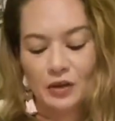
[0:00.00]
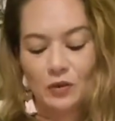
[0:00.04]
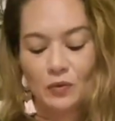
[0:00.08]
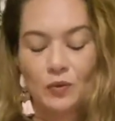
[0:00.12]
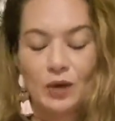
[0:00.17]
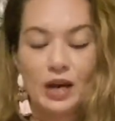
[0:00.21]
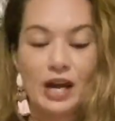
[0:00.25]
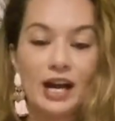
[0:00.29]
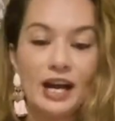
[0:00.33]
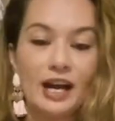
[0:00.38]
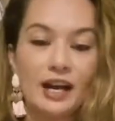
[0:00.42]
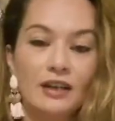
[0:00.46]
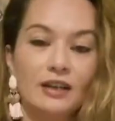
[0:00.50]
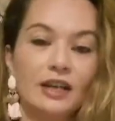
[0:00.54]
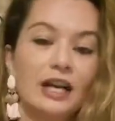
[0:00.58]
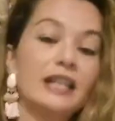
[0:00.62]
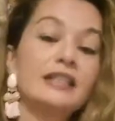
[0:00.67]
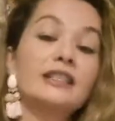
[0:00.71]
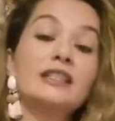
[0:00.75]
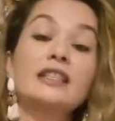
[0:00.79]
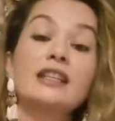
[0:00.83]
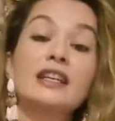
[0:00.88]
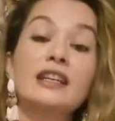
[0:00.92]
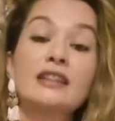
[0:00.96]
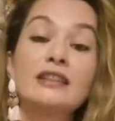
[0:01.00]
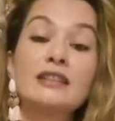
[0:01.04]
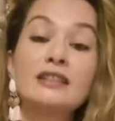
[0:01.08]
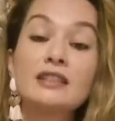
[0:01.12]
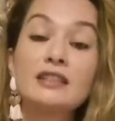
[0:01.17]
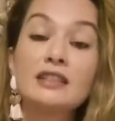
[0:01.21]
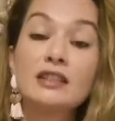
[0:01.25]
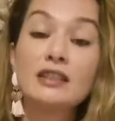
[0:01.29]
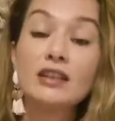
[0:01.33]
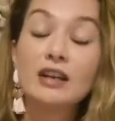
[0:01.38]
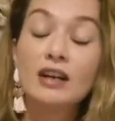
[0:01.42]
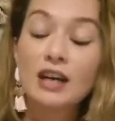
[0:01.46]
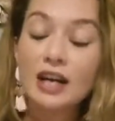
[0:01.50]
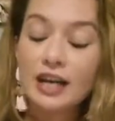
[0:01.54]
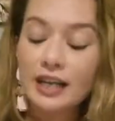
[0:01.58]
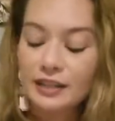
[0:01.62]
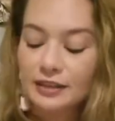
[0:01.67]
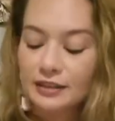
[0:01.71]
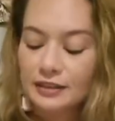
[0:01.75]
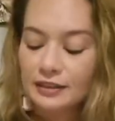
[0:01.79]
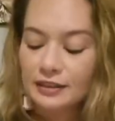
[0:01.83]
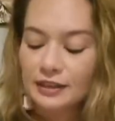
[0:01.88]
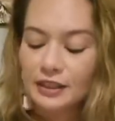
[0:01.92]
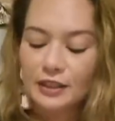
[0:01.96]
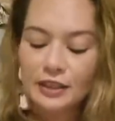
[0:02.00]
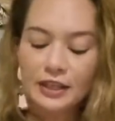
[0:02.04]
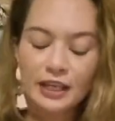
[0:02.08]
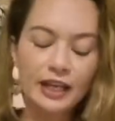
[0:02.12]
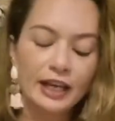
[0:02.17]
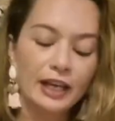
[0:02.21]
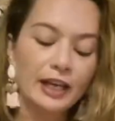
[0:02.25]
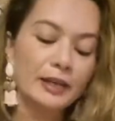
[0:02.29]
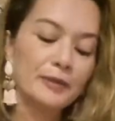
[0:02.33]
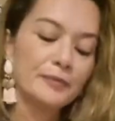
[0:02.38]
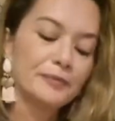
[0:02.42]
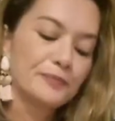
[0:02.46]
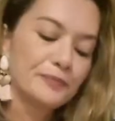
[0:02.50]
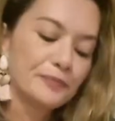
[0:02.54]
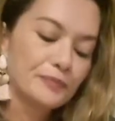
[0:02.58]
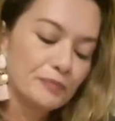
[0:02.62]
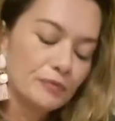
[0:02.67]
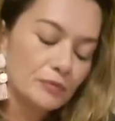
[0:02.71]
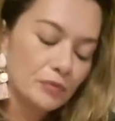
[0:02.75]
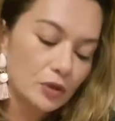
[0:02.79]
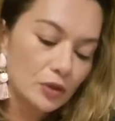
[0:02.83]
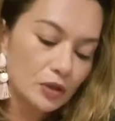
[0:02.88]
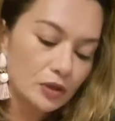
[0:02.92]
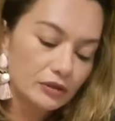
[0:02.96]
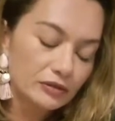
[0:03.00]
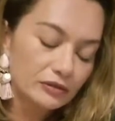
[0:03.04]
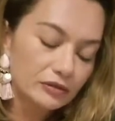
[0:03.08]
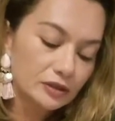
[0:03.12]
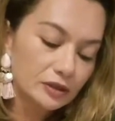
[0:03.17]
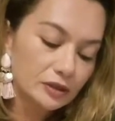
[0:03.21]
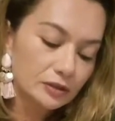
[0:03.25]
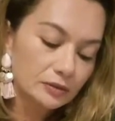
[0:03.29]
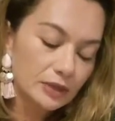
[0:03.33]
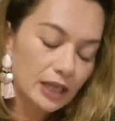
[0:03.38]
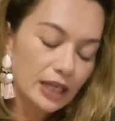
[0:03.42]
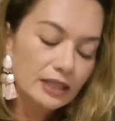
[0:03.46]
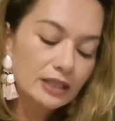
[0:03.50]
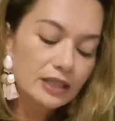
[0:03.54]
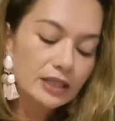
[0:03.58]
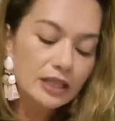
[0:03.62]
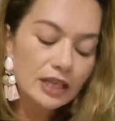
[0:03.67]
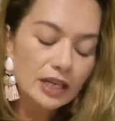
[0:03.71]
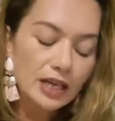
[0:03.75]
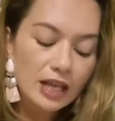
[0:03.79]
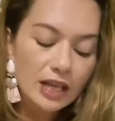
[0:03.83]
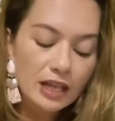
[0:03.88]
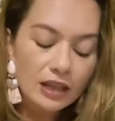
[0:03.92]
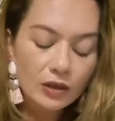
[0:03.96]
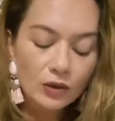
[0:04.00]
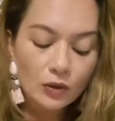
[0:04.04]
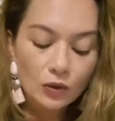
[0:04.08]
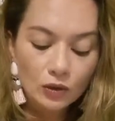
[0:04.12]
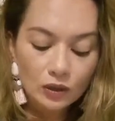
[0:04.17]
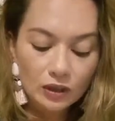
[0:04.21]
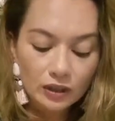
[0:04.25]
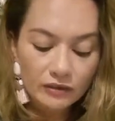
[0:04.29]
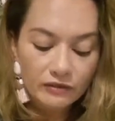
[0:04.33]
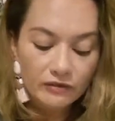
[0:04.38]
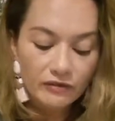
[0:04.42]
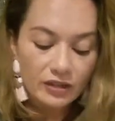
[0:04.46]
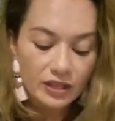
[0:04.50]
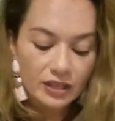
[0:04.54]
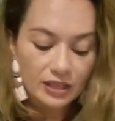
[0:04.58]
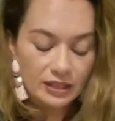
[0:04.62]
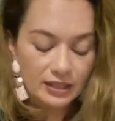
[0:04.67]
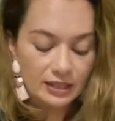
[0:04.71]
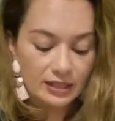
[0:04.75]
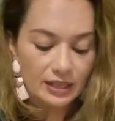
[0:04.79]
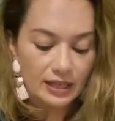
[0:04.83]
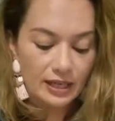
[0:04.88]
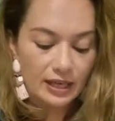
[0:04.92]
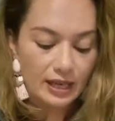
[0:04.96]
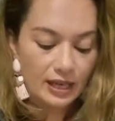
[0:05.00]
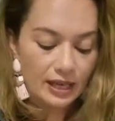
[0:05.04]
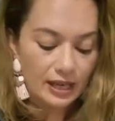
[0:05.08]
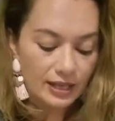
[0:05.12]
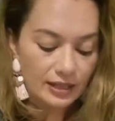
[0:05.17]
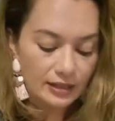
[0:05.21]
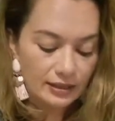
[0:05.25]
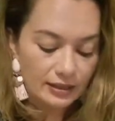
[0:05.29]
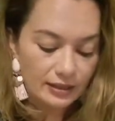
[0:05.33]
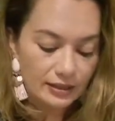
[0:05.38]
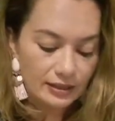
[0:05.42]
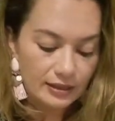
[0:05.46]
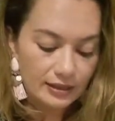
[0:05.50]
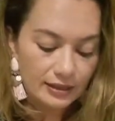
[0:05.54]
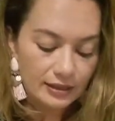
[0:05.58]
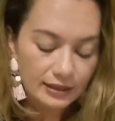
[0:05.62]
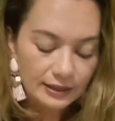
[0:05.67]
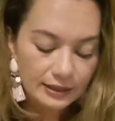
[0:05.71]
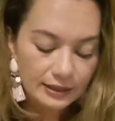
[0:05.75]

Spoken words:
Wow. Underneath is denial. Okay, beautiful. Underneath all of this, Cancer,